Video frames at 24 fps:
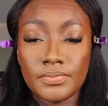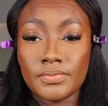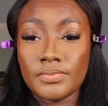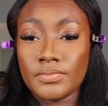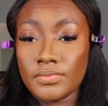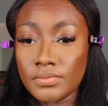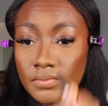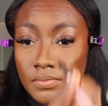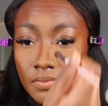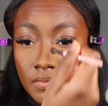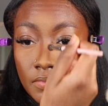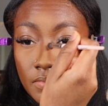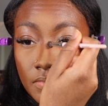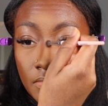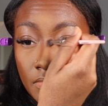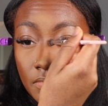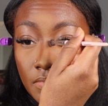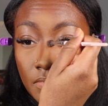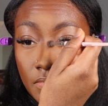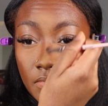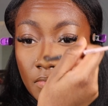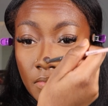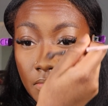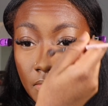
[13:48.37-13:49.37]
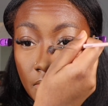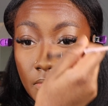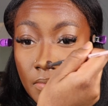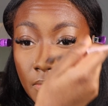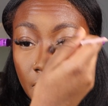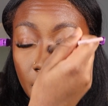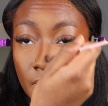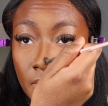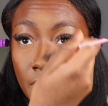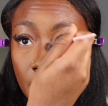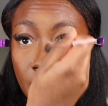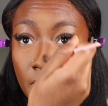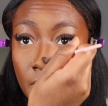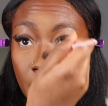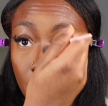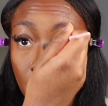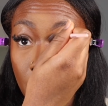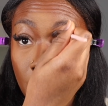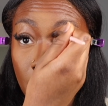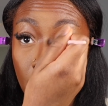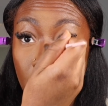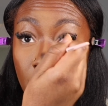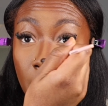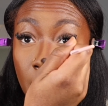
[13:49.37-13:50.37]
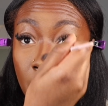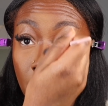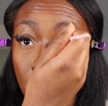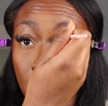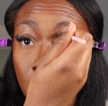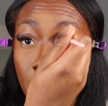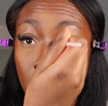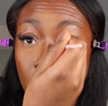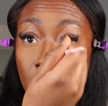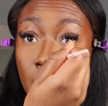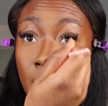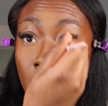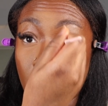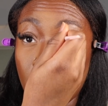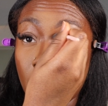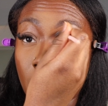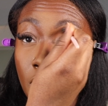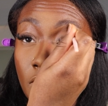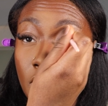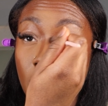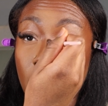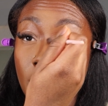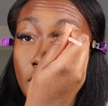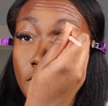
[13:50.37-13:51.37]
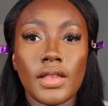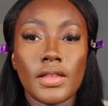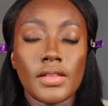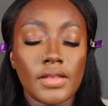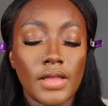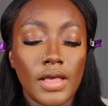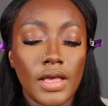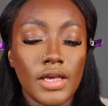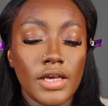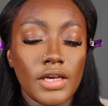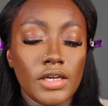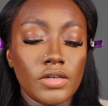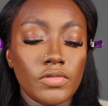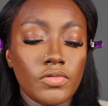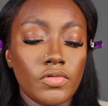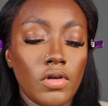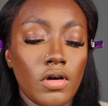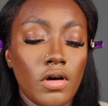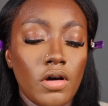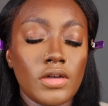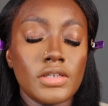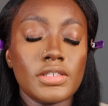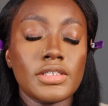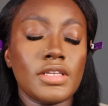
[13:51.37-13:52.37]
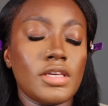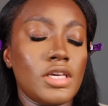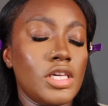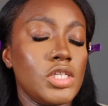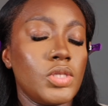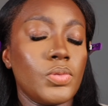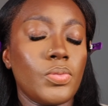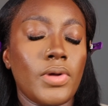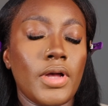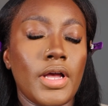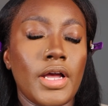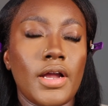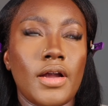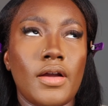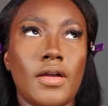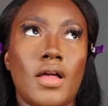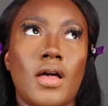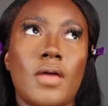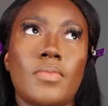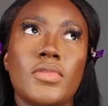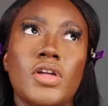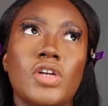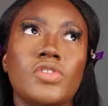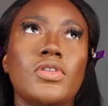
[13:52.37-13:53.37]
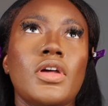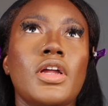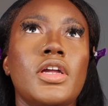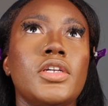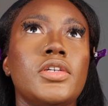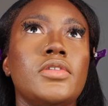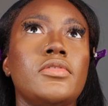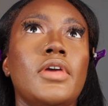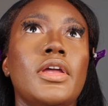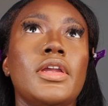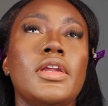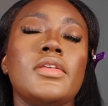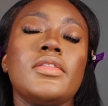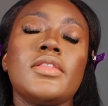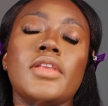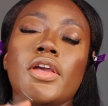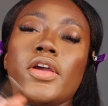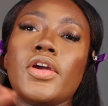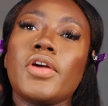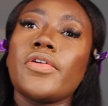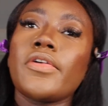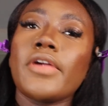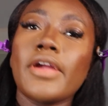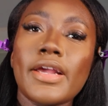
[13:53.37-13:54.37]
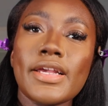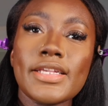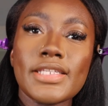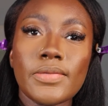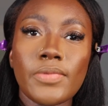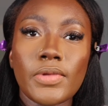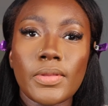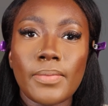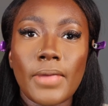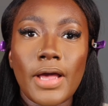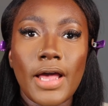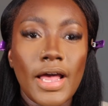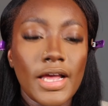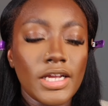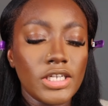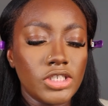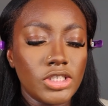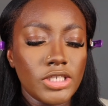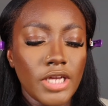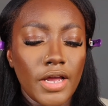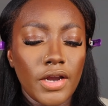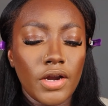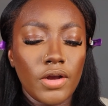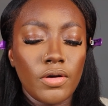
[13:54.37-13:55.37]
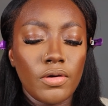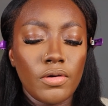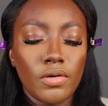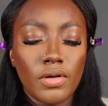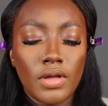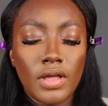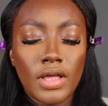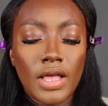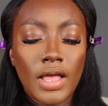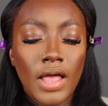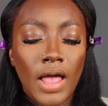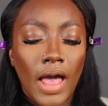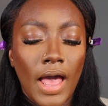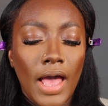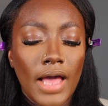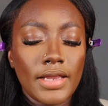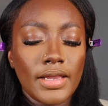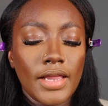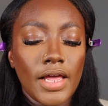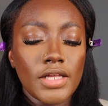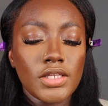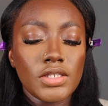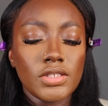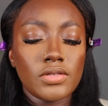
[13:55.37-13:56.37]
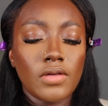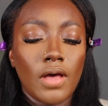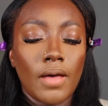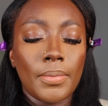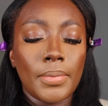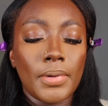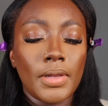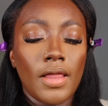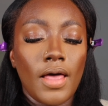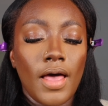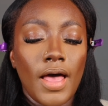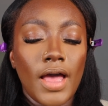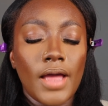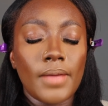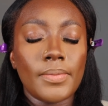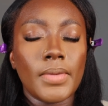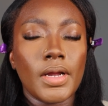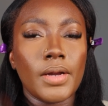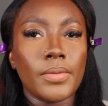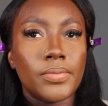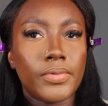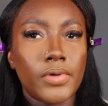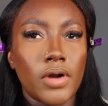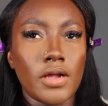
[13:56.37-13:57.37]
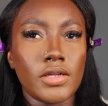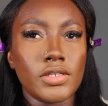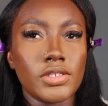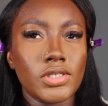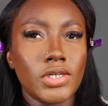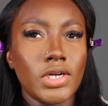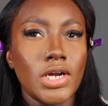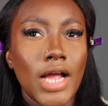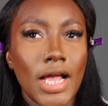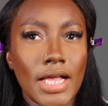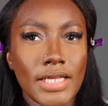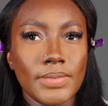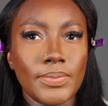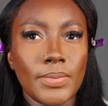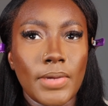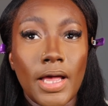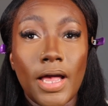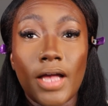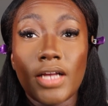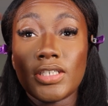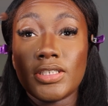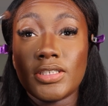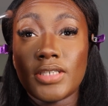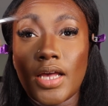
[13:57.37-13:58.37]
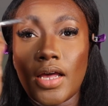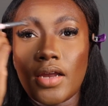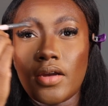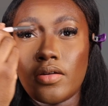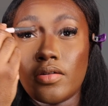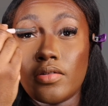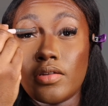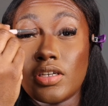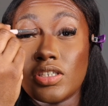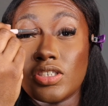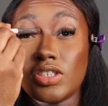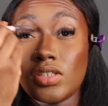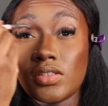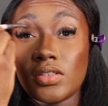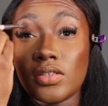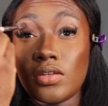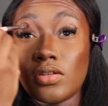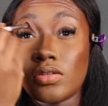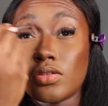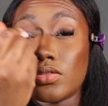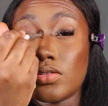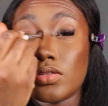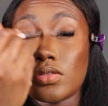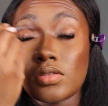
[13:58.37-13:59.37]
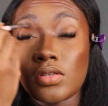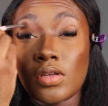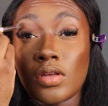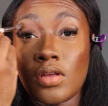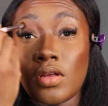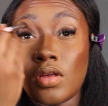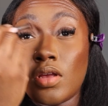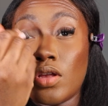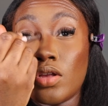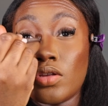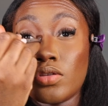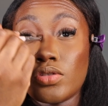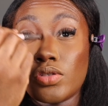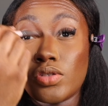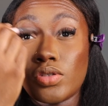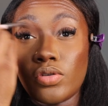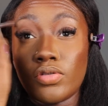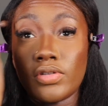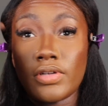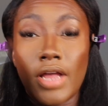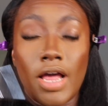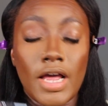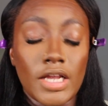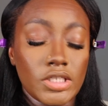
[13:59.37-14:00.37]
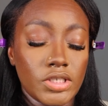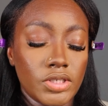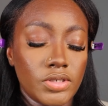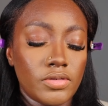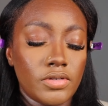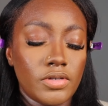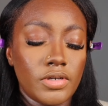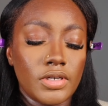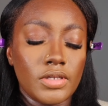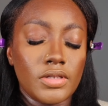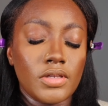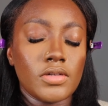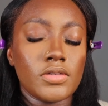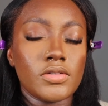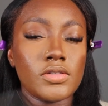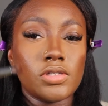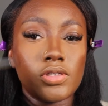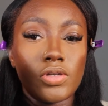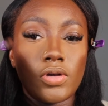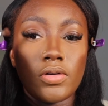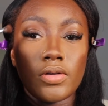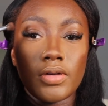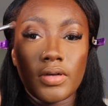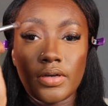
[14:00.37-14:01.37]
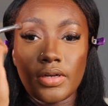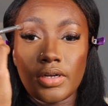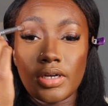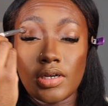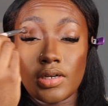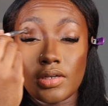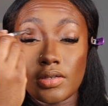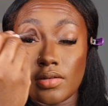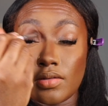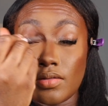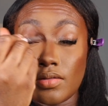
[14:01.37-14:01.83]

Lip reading: Inside, please give me some inside. And then on days where I'm not trying to do anything crazy with my eyeshadow, I like to apply my bronzer as my eyeshadow. It just looks so natural and it looks so good.